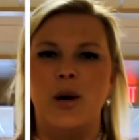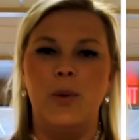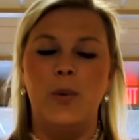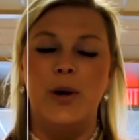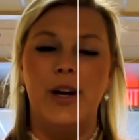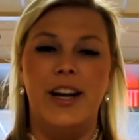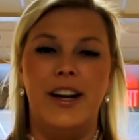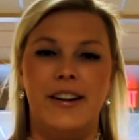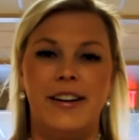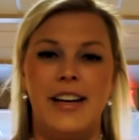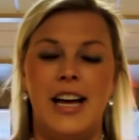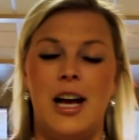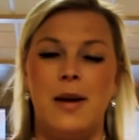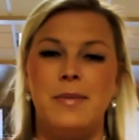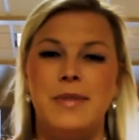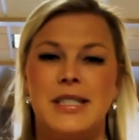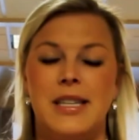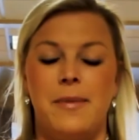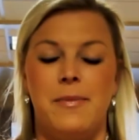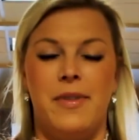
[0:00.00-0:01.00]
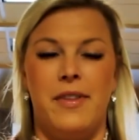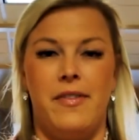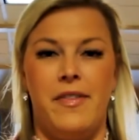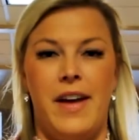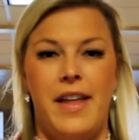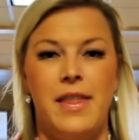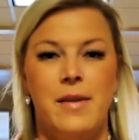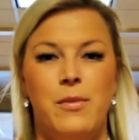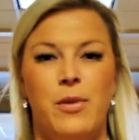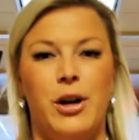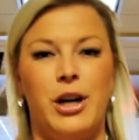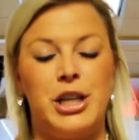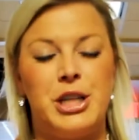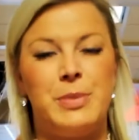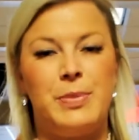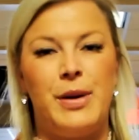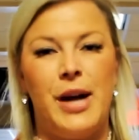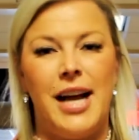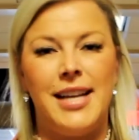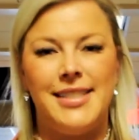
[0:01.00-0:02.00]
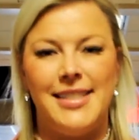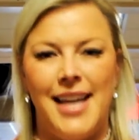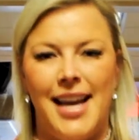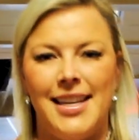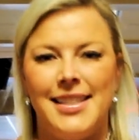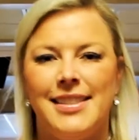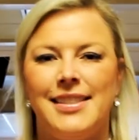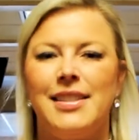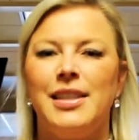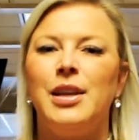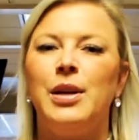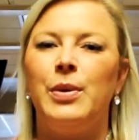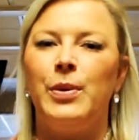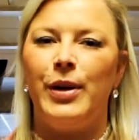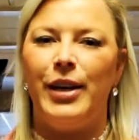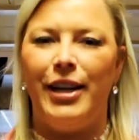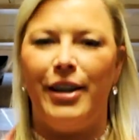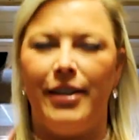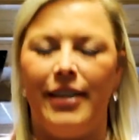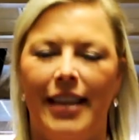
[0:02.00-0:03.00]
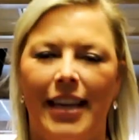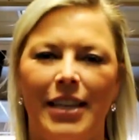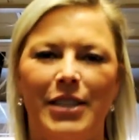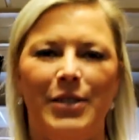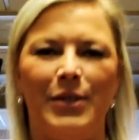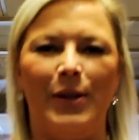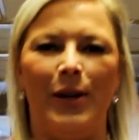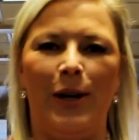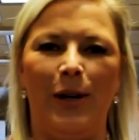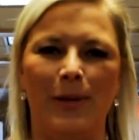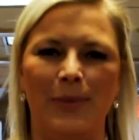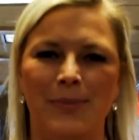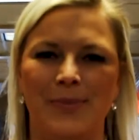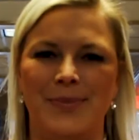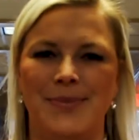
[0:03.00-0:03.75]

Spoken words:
We're here to help simplify the mortgage process. We're here to get you home.